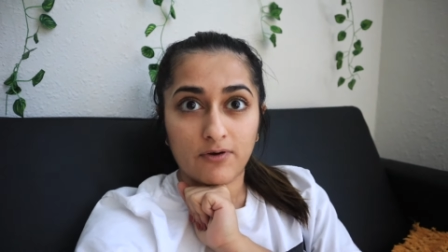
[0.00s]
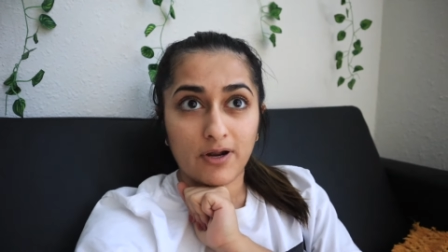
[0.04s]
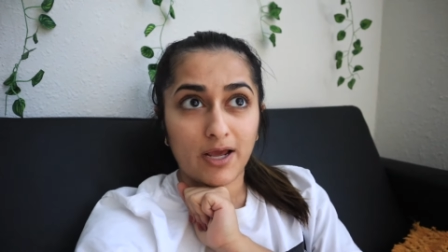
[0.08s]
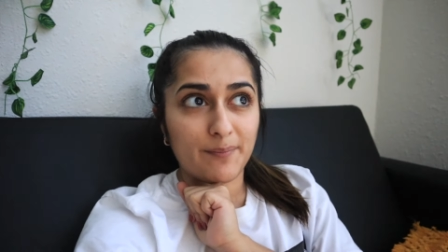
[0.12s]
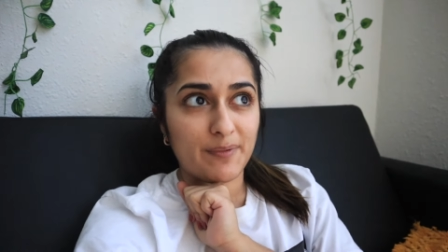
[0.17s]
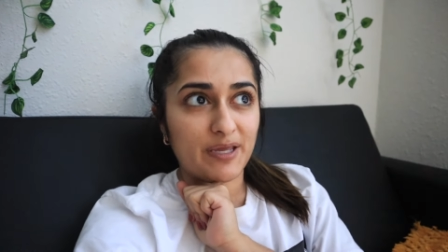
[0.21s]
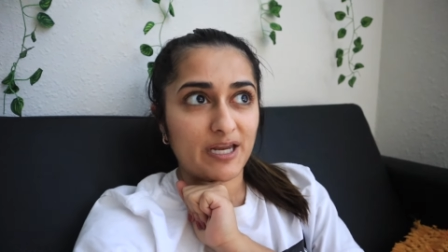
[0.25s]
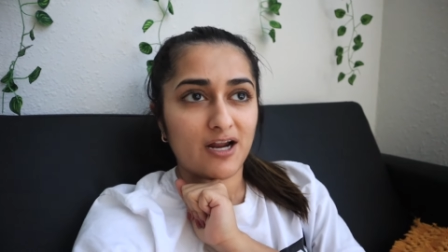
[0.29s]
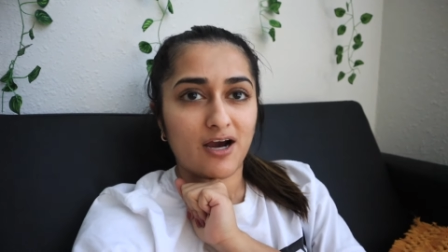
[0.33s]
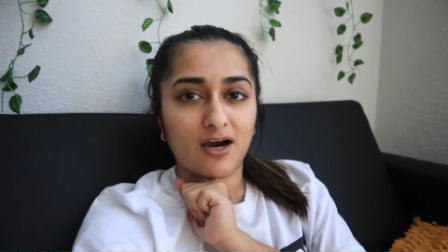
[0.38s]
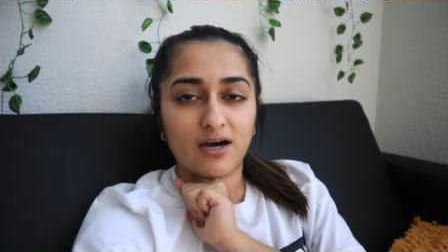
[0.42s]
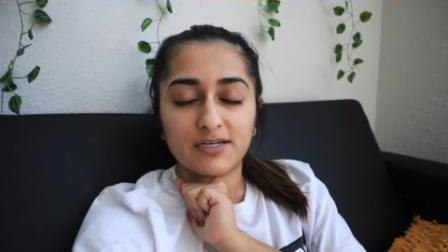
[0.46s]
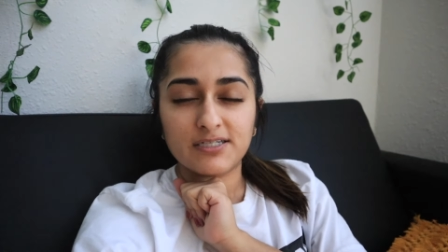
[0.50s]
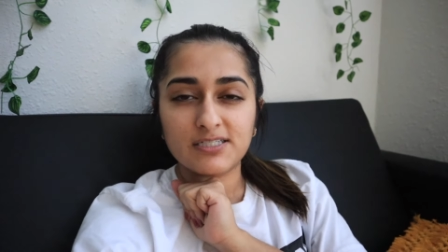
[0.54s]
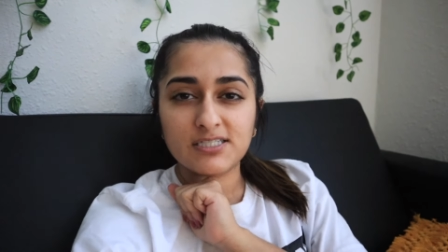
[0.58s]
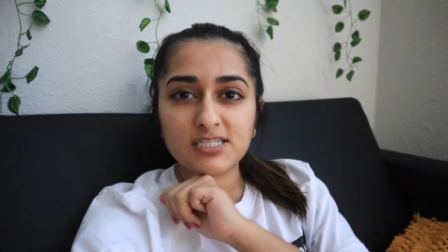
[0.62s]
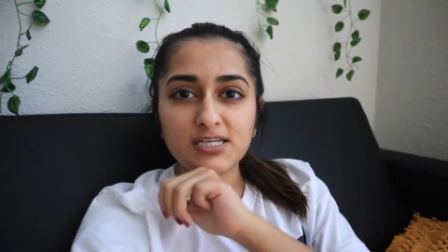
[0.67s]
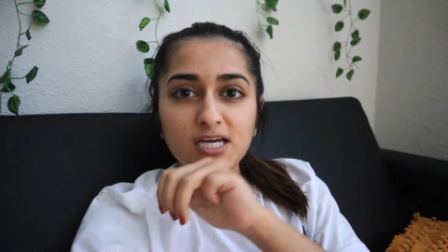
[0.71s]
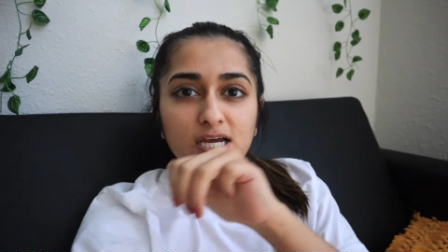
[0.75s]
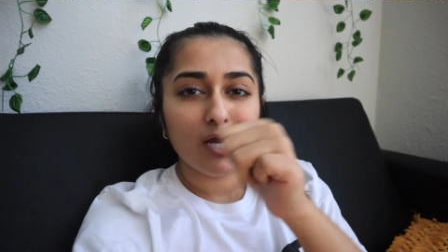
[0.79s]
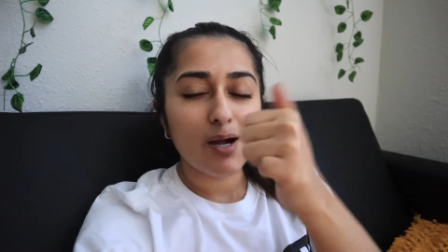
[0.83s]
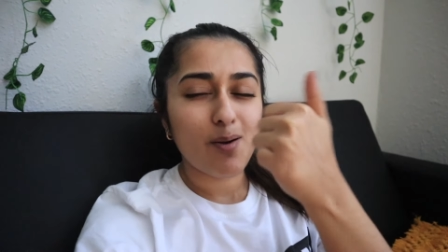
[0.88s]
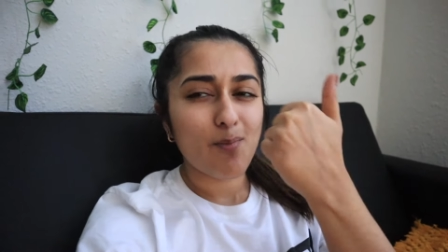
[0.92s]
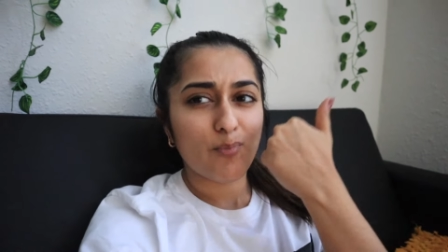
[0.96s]
I mean, Hunt,
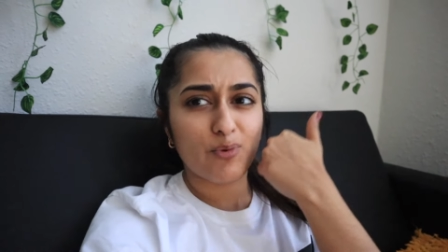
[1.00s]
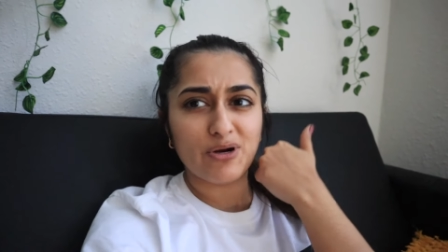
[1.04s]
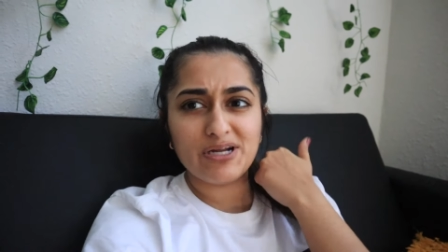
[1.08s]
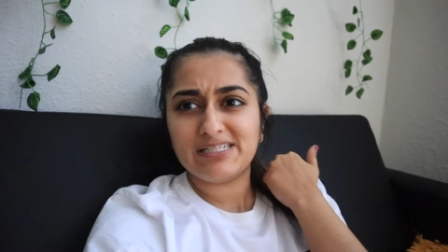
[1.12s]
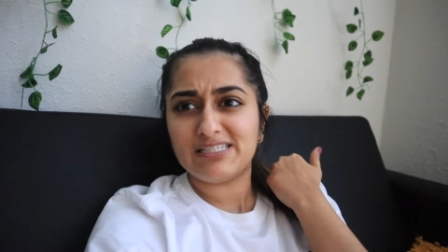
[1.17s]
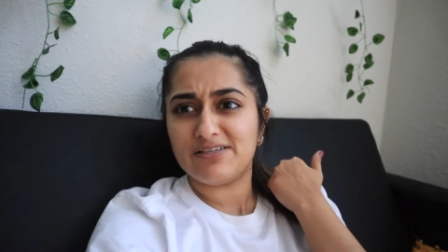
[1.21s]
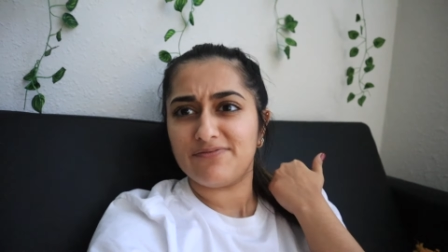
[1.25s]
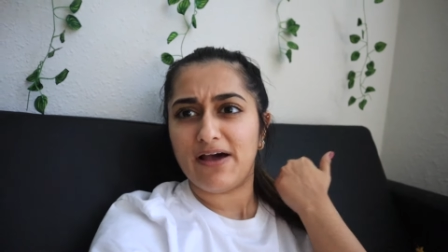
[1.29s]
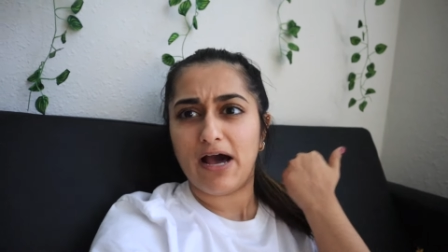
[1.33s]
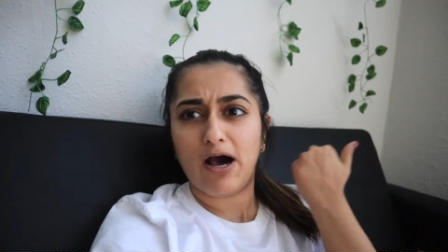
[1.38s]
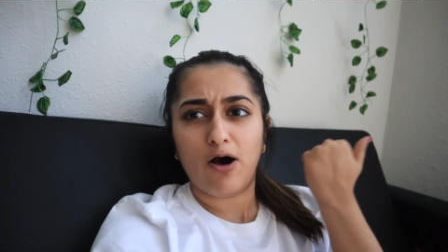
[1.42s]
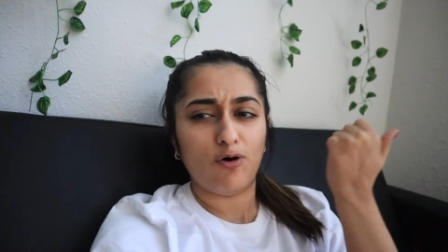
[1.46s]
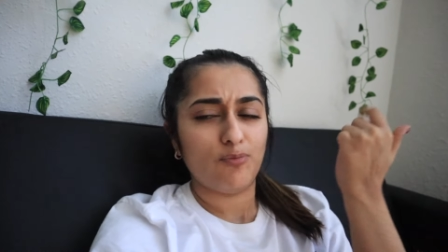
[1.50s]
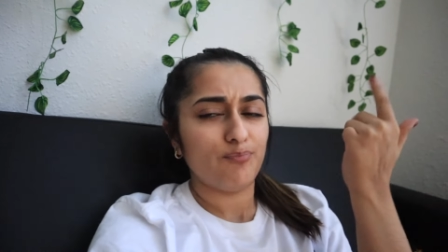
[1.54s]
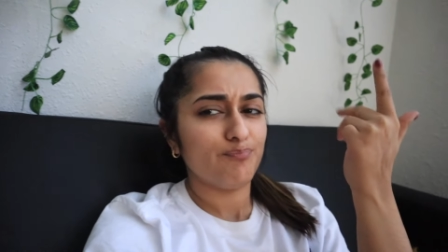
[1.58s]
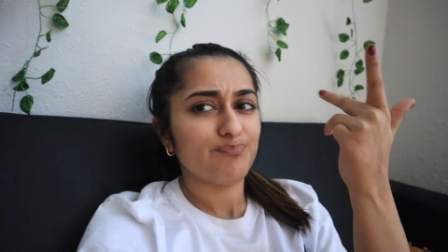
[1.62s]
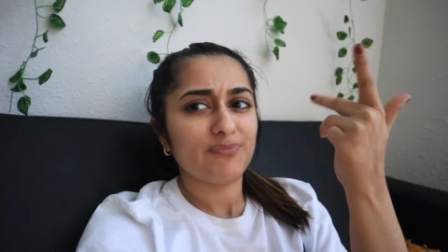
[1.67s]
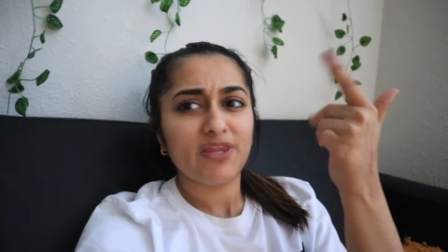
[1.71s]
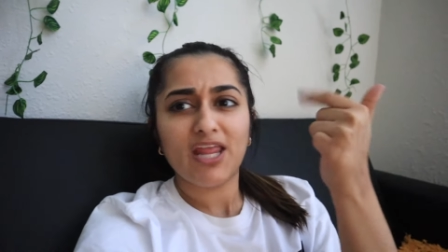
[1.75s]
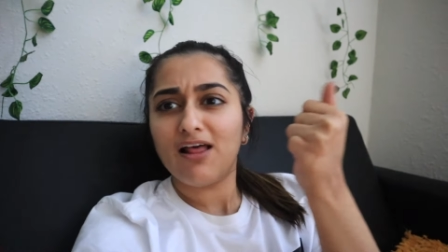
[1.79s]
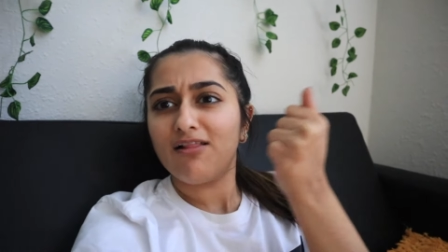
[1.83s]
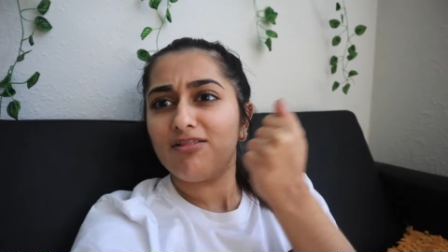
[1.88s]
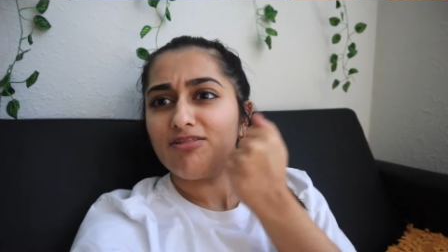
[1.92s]
Prince of Hell,